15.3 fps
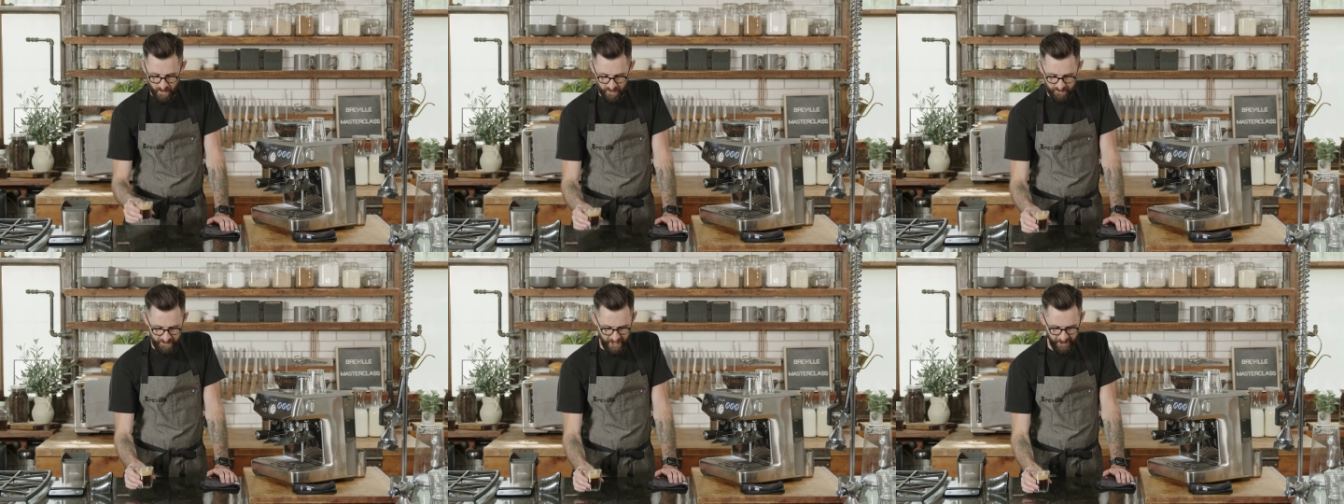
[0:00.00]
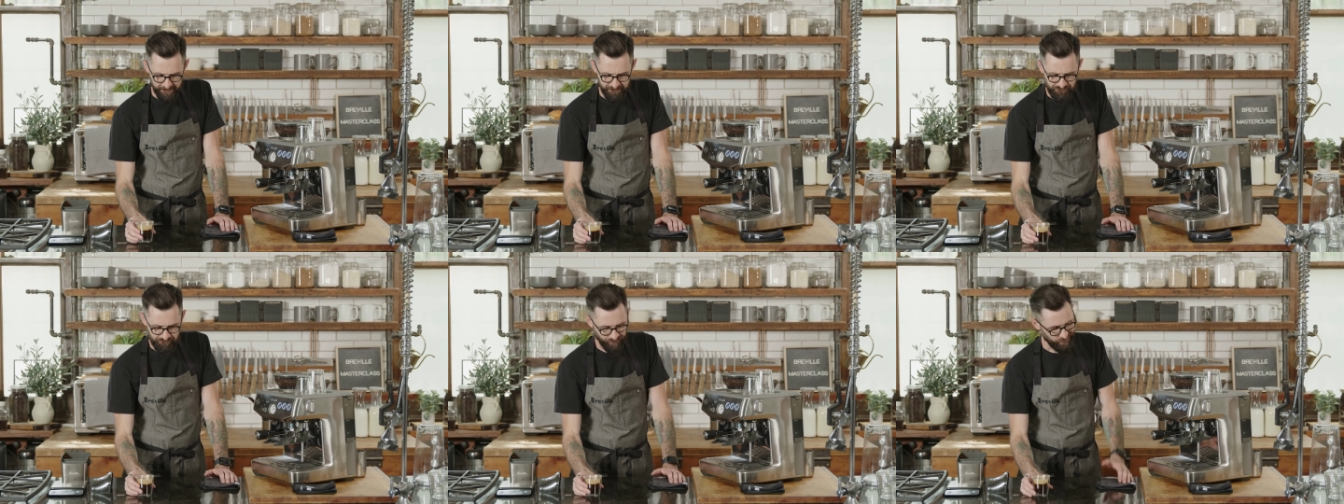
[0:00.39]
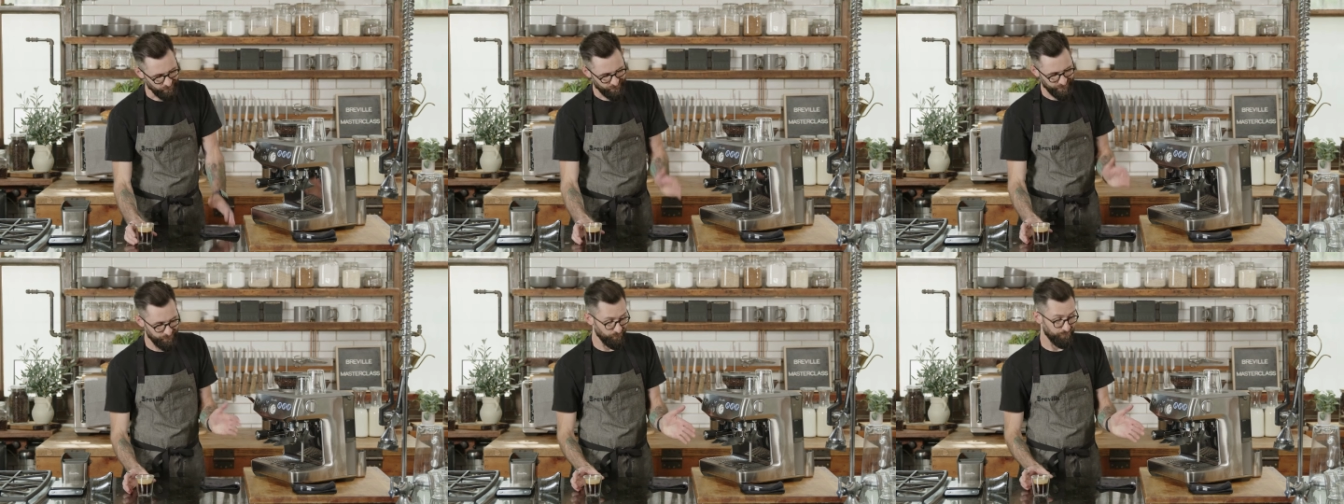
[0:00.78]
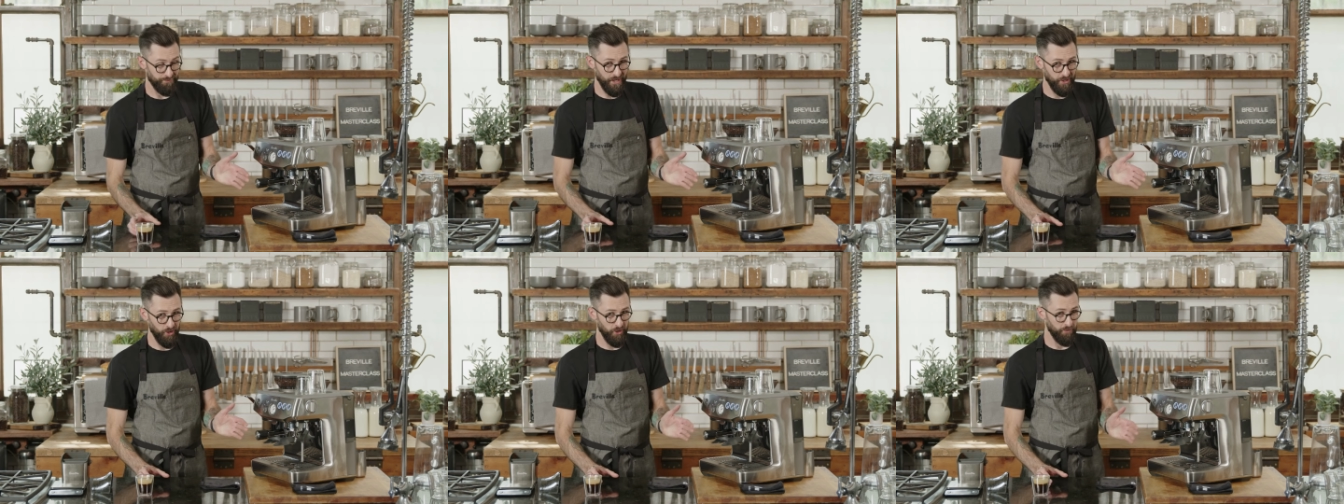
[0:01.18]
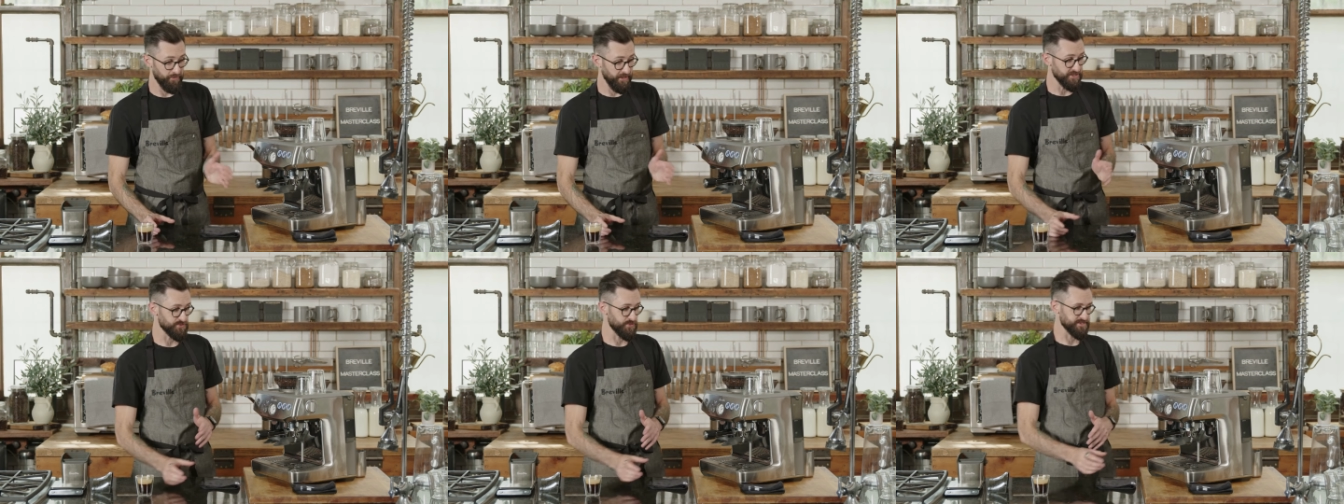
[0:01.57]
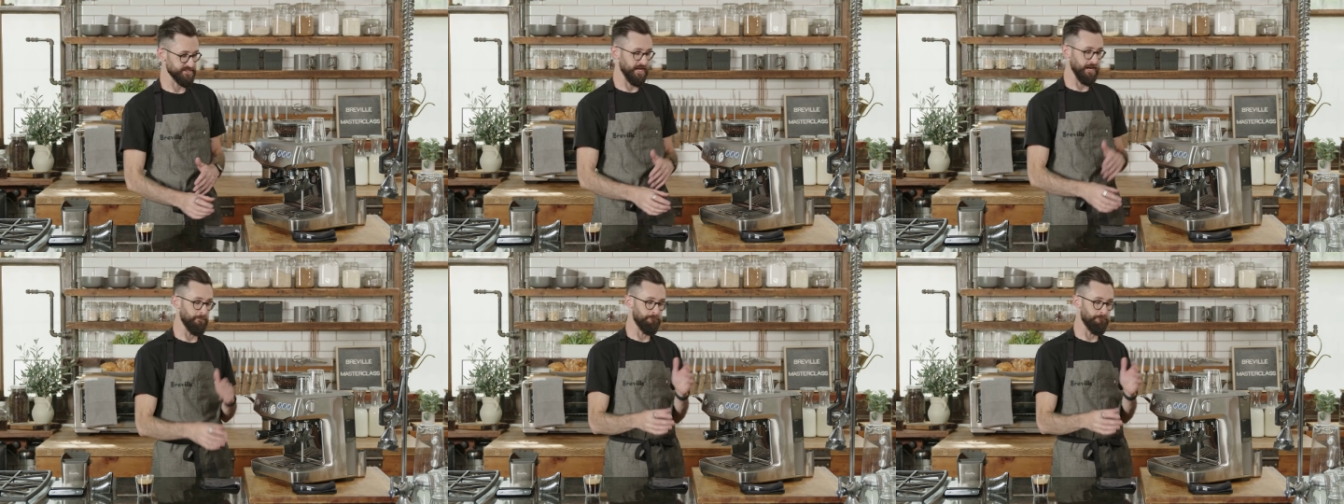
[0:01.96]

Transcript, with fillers: Now, by no means was that a